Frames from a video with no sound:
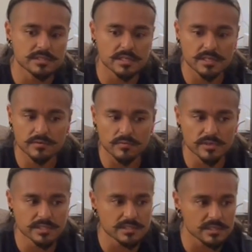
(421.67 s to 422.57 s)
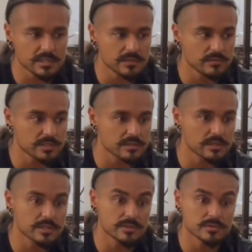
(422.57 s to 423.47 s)
and recently we
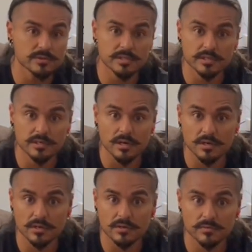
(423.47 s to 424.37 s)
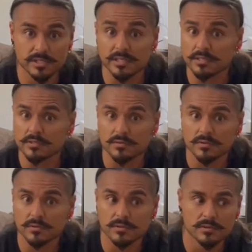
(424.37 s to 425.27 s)
started using our witiks
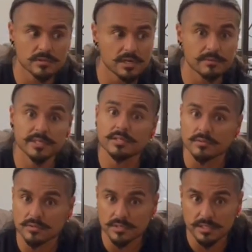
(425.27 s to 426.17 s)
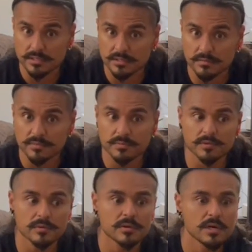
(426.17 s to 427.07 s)
or abanicos, as some
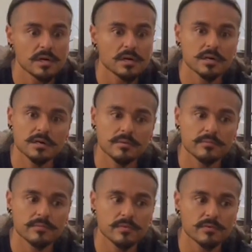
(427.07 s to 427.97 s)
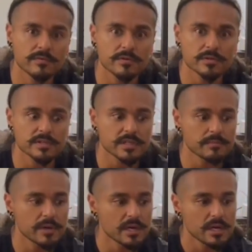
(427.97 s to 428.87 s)
people refer to
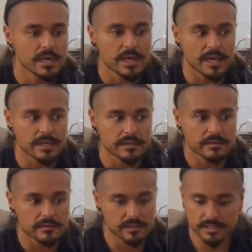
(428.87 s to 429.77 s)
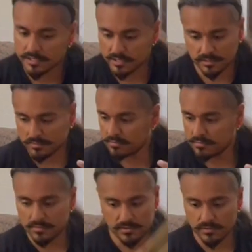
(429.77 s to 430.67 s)
them. And it's just
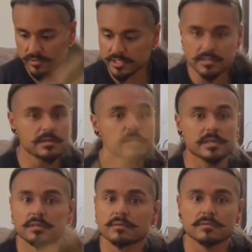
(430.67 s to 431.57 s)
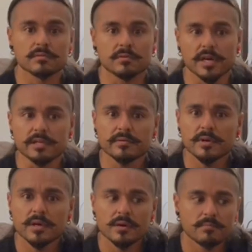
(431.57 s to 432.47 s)
the wrist turning, right?
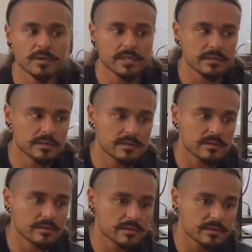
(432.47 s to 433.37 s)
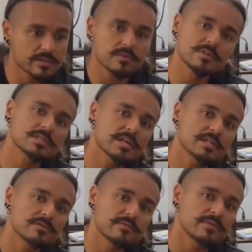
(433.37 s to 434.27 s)
But the students
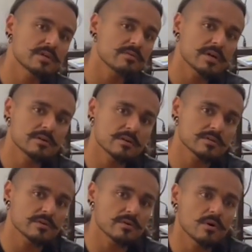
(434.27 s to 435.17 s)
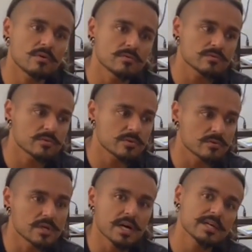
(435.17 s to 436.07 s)
had to figure out on their own
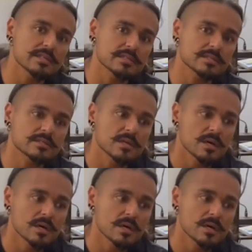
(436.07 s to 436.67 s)
through guidance